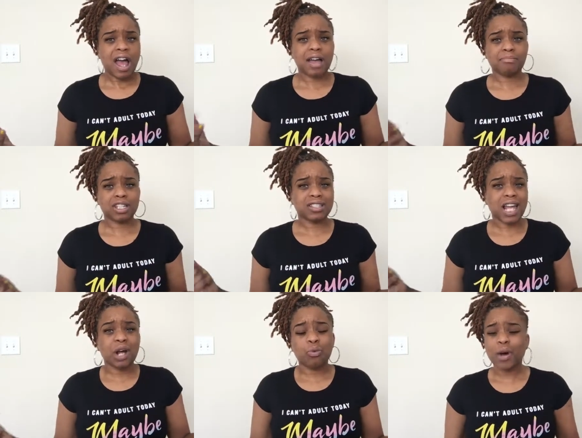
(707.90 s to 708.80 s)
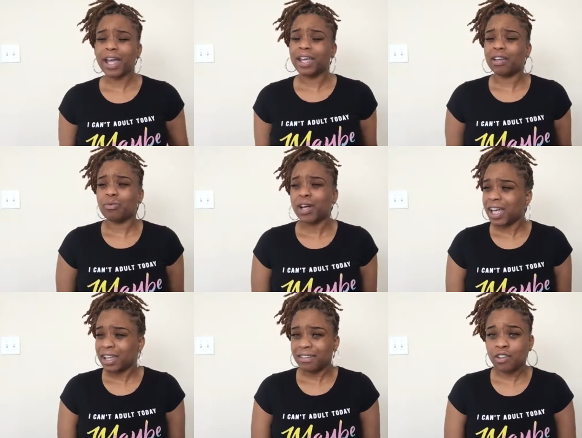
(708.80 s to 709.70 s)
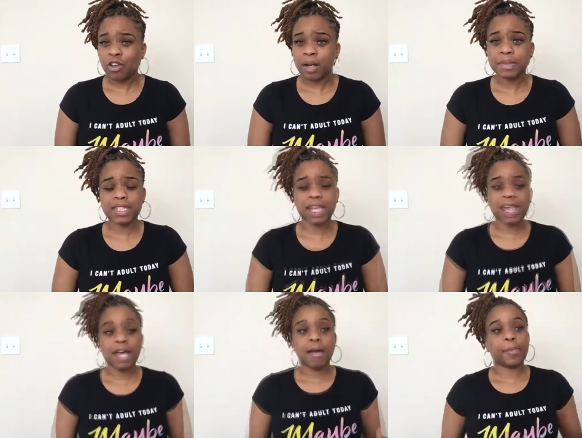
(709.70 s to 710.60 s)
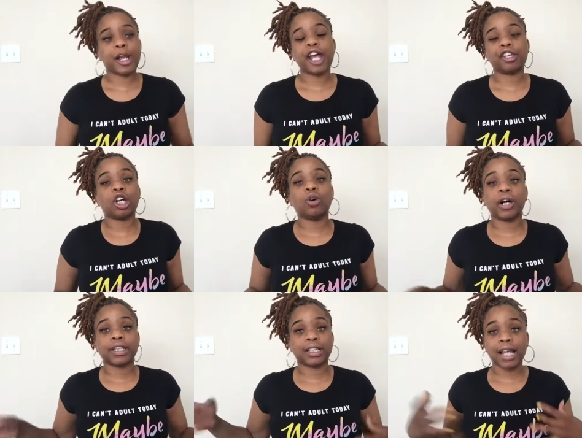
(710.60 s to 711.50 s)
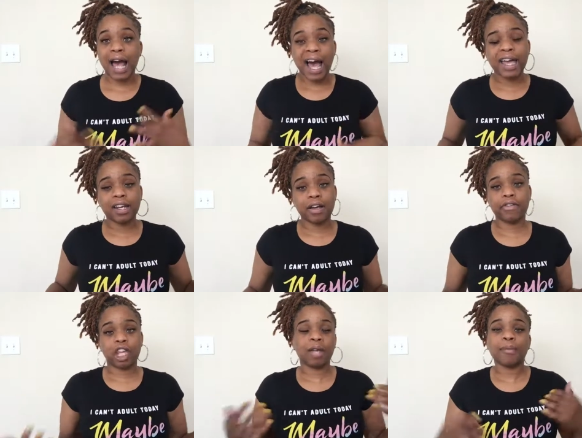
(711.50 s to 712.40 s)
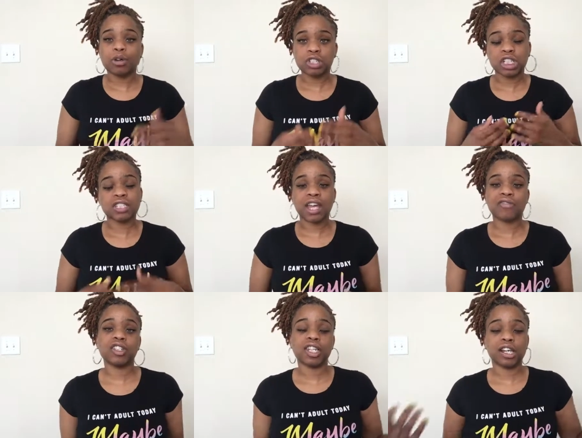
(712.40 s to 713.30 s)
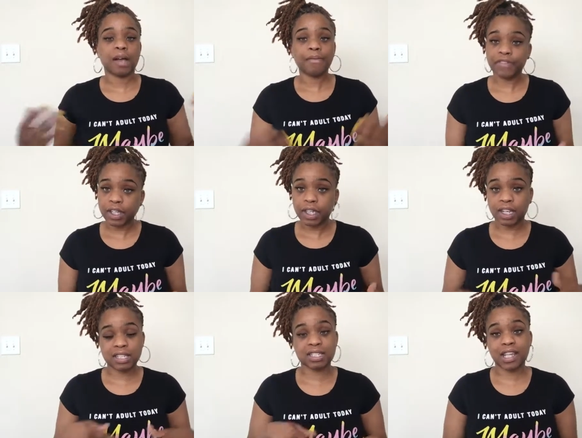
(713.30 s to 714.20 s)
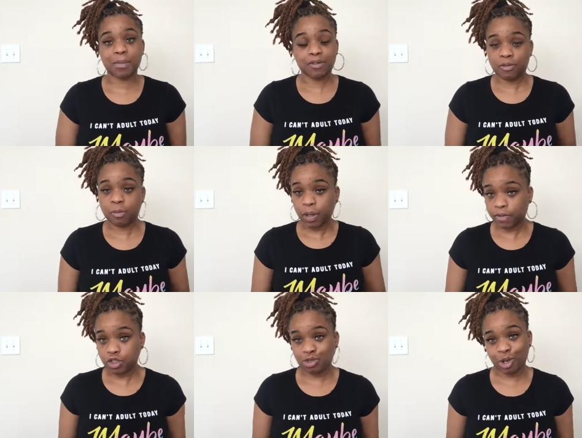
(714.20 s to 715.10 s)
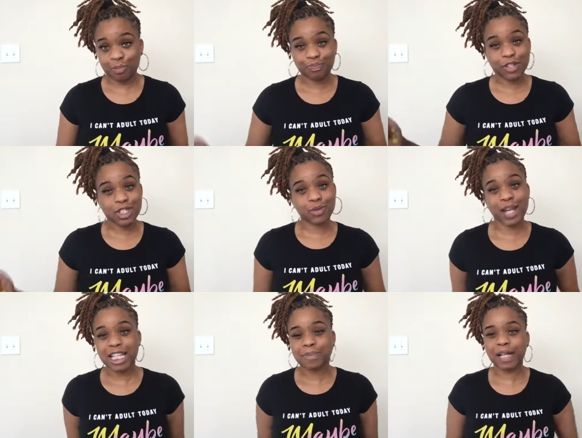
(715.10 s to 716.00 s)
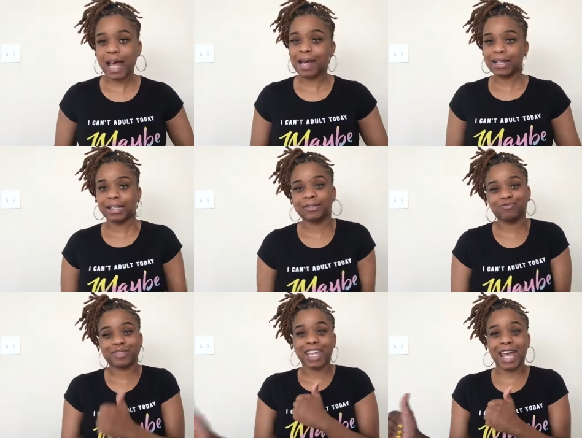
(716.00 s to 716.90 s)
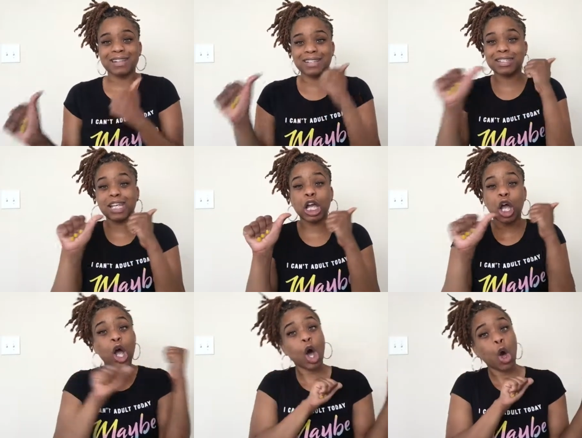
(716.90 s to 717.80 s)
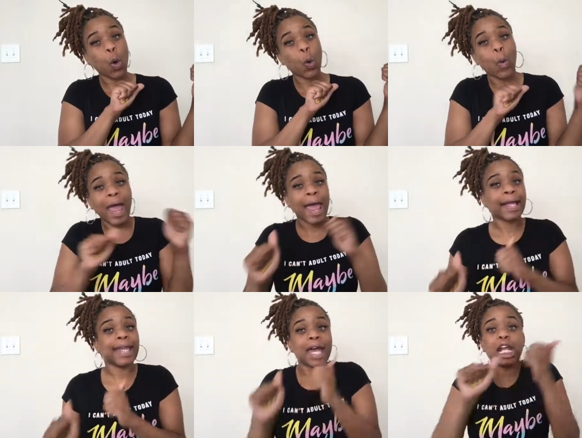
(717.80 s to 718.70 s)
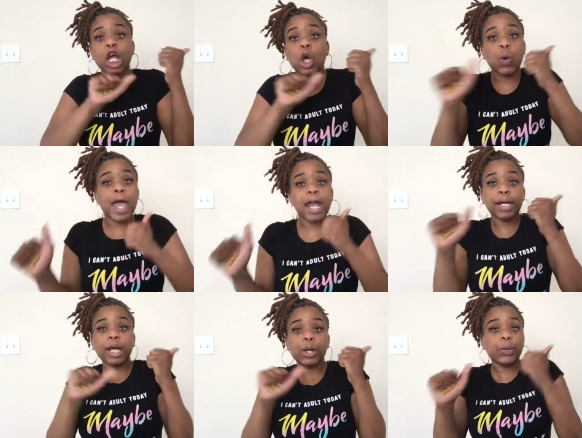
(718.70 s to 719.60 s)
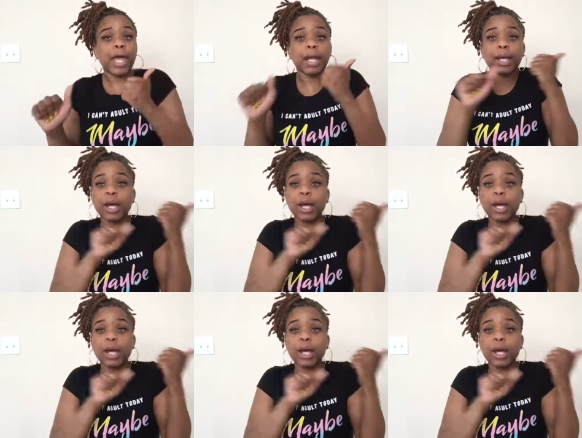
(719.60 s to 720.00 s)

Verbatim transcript: I'm just like, what, what? You know what I'm saying? But I know a lot of the emotions and everything I'm feeling is stemming from the birth control. So Nexplanon, got to go. Gotta go, gotta go, gotta